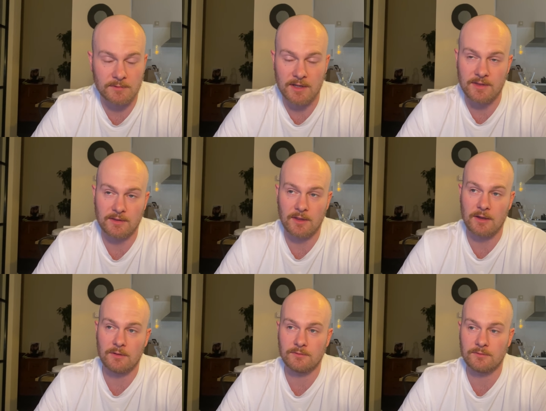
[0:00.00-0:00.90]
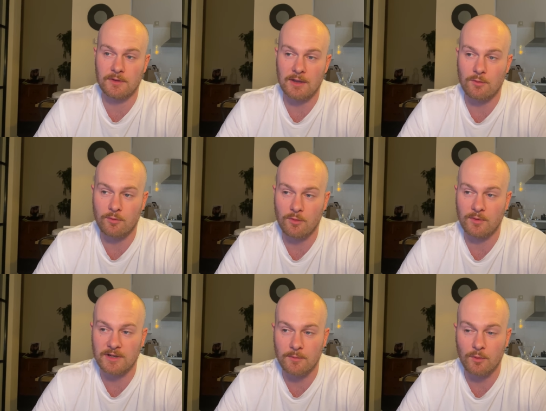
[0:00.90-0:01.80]
I think they they were
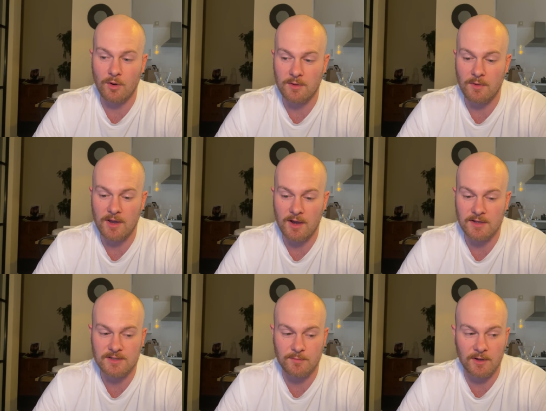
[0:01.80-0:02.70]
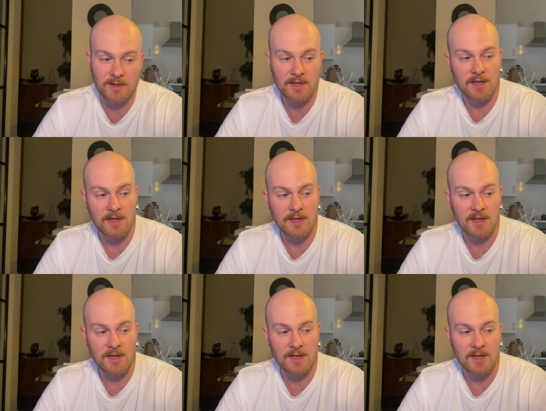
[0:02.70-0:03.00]
probably number one in my eyes, but